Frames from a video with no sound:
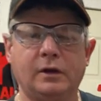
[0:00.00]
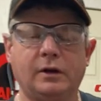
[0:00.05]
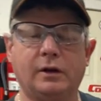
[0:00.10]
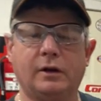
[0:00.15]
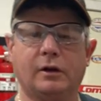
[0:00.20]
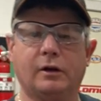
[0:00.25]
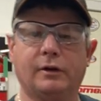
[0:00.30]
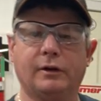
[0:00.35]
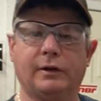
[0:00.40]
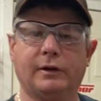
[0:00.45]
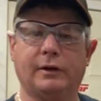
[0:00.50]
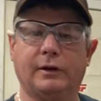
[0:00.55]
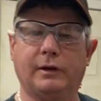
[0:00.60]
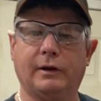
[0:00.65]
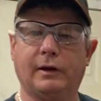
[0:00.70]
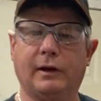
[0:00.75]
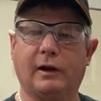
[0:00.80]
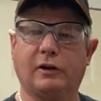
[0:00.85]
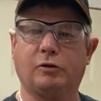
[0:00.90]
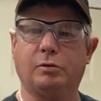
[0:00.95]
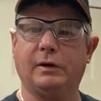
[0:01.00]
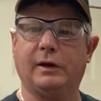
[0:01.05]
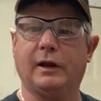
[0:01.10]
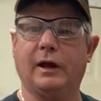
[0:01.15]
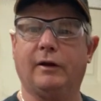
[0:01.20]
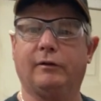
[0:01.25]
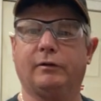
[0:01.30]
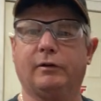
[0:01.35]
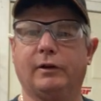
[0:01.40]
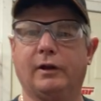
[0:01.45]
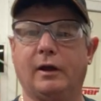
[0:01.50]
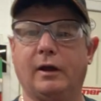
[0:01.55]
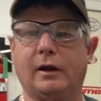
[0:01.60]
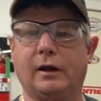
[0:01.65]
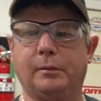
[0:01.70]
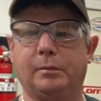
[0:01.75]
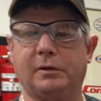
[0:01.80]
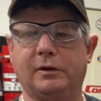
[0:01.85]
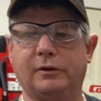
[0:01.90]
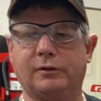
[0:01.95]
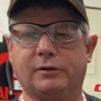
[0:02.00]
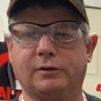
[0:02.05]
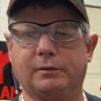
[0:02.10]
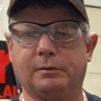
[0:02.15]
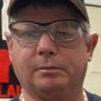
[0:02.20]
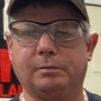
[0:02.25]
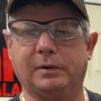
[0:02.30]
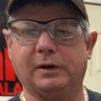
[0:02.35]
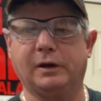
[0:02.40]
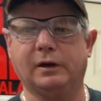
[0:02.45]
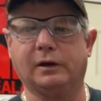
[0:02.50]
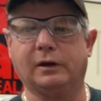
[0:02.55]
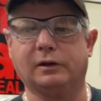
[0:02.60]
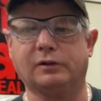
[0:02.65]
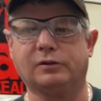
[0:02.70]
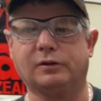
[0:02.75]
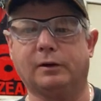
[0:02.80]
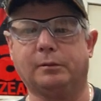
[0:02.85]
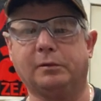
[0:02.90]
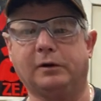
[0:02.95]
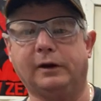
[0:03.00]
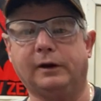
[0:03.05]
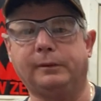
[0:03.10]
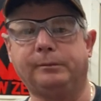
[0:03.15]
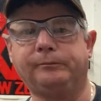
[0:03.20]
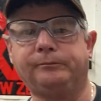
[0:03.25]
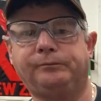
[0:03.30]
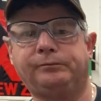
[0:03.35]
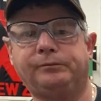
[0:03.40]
You know, then the next week after that, I believe, is the beginning of summer, eh?